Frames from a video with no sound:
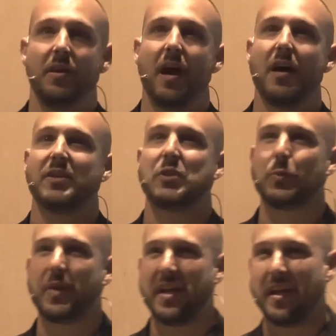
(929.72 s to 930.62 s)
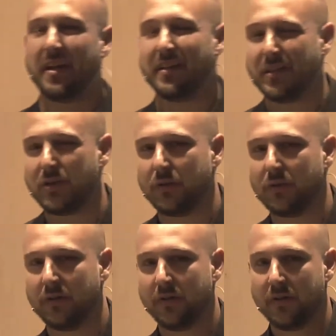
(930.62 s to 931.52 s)
are so keen into
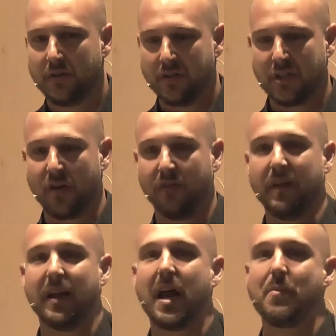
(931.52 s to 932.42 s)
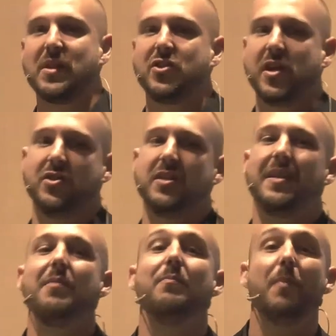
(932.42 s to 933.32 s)
solving climate changes.
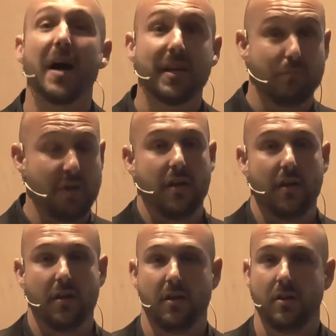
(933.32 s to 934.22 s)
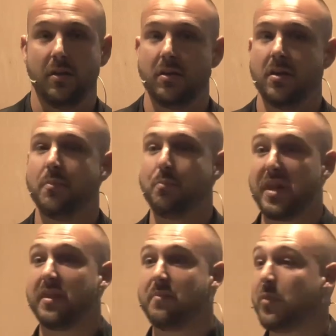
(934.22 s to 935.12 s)
They might be,
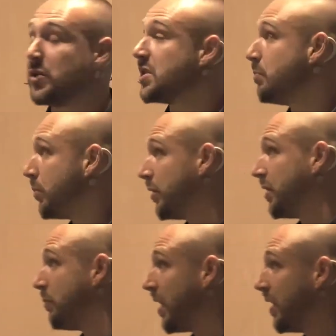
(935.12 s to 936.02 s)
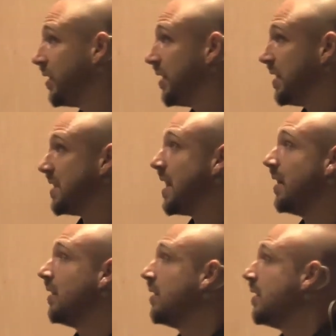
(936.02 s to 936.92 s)
but the most important part is that